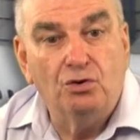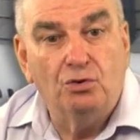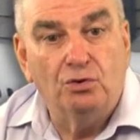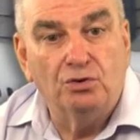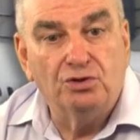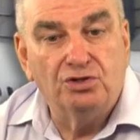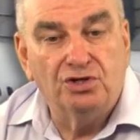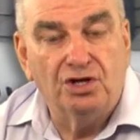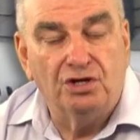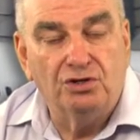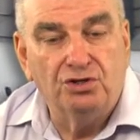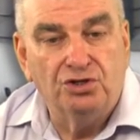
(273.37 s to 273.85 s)

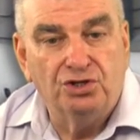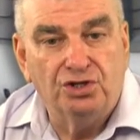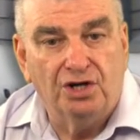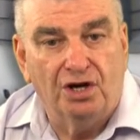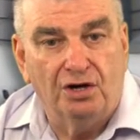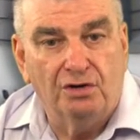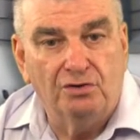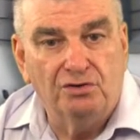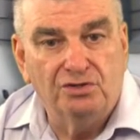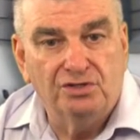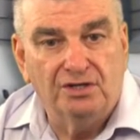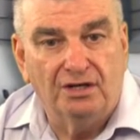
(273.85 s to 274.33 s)
also
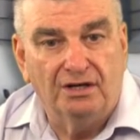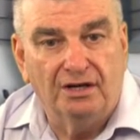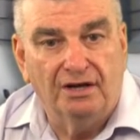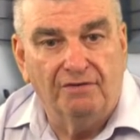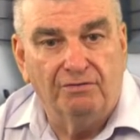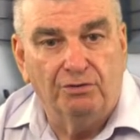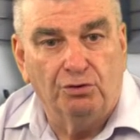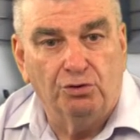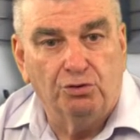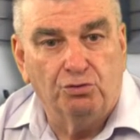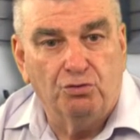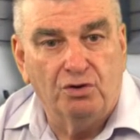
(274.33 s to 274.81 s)
shows the
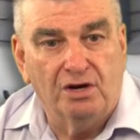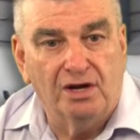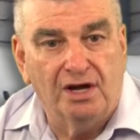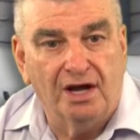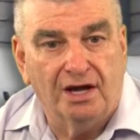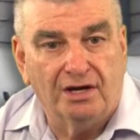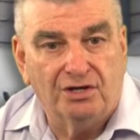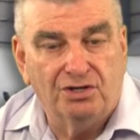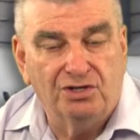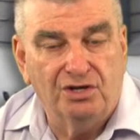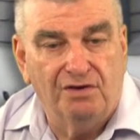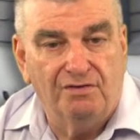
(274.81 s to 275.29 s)
level 3
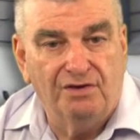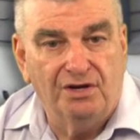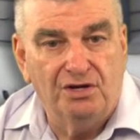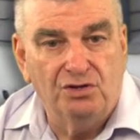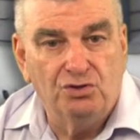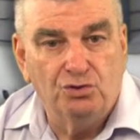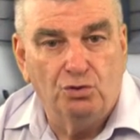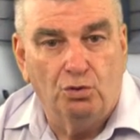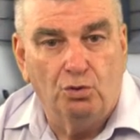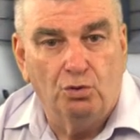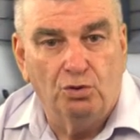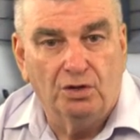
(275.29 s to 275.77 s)

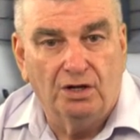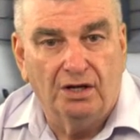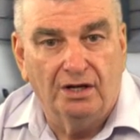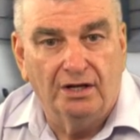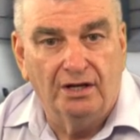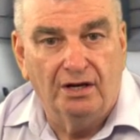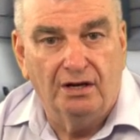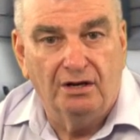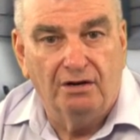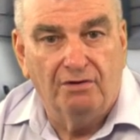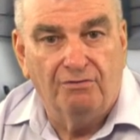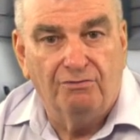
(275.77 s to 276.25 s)
activities all
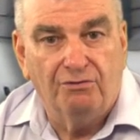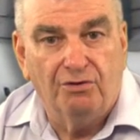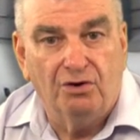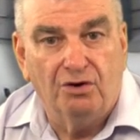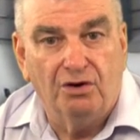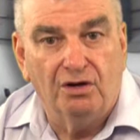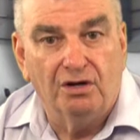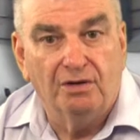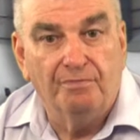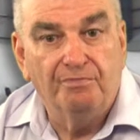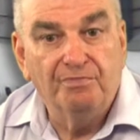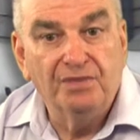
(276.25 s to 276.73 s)
clearly
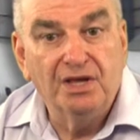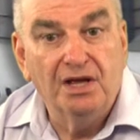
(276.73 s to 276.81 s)
defined.